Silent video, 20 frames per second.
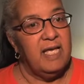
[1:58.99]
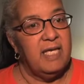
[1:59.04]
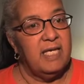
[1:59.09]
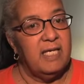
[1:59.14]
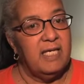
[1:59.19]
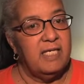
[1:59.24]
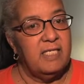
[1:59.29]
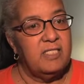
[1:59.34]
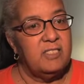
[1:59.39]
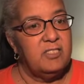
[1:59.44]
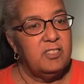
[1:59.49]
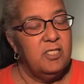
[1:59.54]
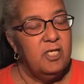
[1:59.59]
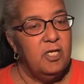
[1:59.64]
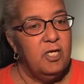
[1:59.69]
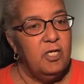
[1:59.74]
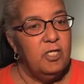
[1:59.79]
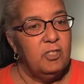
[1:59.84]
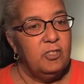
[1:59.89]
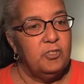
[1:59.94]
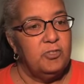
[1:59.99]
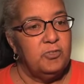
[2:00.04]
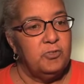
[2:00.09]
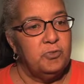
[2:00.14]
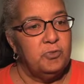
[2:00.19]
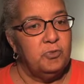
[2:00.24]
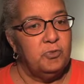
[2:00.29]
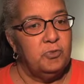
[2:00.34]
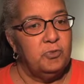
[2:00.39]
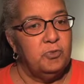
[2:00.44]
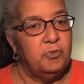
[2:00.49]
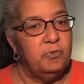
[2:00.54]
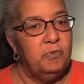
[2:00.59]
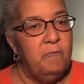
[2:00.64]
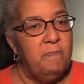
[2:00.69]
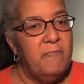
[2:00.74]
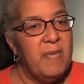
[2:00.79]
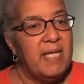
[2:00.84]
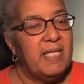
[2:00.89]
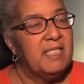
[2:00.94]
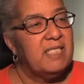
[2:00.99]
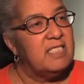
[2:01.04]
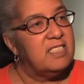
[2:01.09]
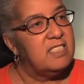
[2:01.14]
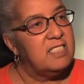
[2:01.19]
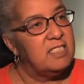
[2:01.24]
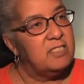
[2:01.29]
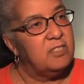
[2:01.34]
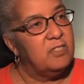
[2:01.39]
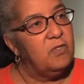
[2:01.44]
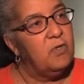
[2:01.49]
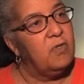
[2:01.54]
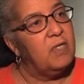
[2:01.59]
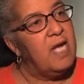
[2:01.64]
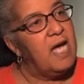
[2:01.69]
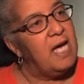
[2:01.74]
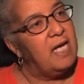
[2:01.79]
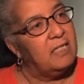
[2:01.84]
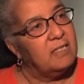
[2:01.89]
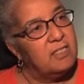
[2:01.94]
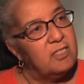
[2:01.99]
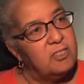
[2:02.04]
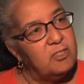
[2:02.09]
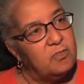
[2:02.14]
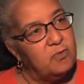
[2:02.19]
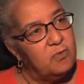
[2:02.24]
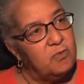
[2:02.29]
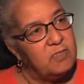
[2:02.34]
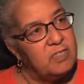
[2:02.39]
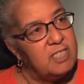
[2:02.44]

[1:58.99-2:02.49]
is to make a decision on how the school